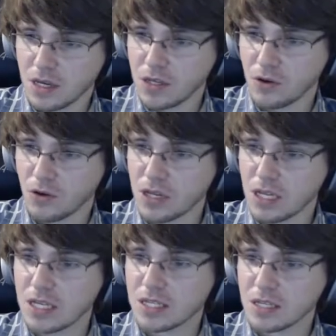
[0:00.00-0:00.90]
You could
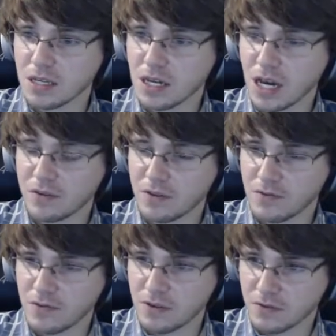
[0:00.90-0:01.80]
easily have a
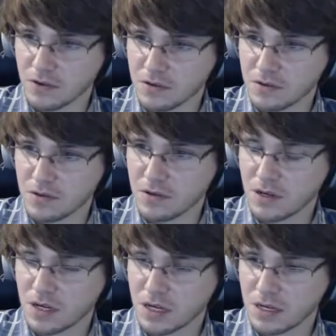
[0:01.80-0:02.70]
fever
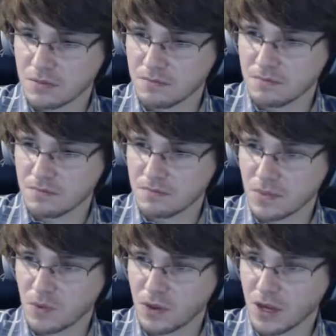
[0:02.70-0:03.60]
um,
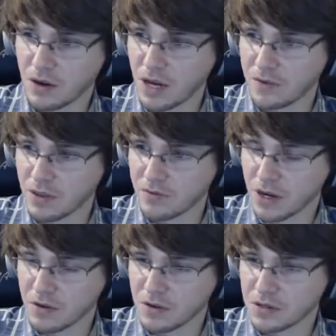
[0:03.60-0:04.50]
without having the
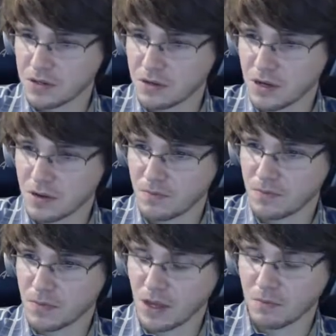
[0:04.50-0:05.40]
virus. Um,
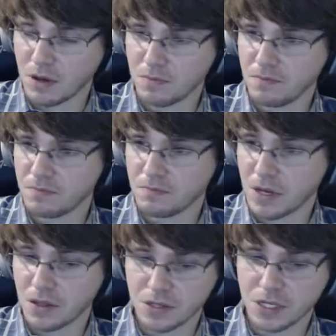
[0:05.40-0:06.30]
like my my
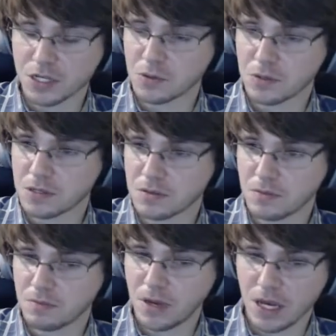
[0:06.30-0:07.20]
little sister was
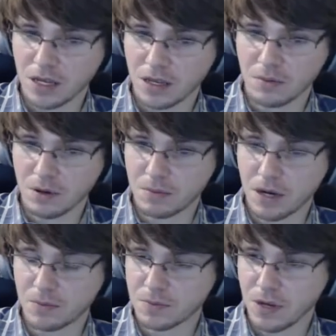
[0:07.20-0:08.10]
panicking. My
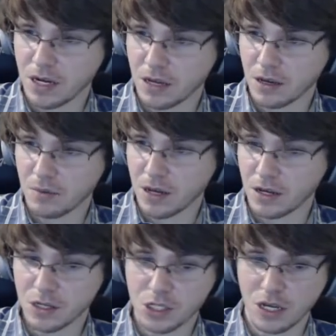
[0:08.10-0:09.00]
mom was panicking about it
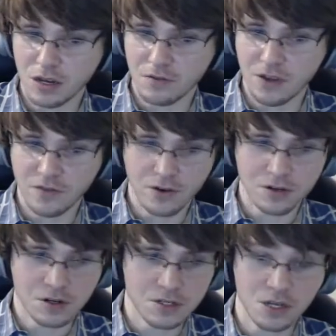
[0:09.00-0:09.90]
because she had a fever. It
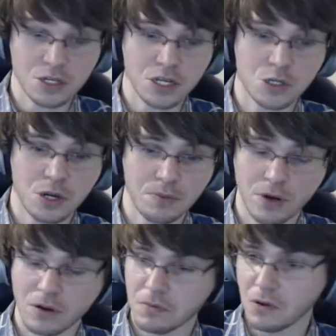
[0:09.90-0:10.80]
turns out she had strep
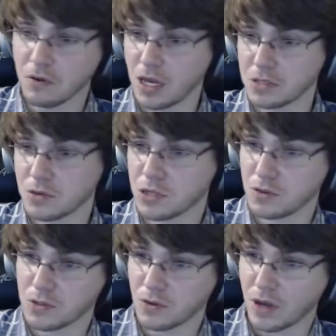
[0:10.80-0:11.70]
throat. Okay, so she
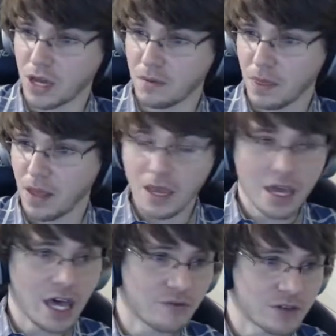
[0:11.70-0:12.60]
was okay.
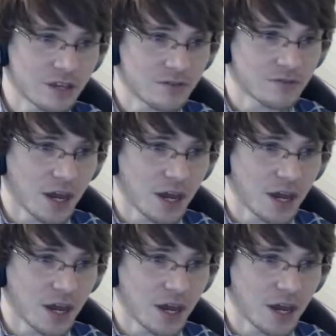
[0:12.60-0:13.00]
Everything's fine.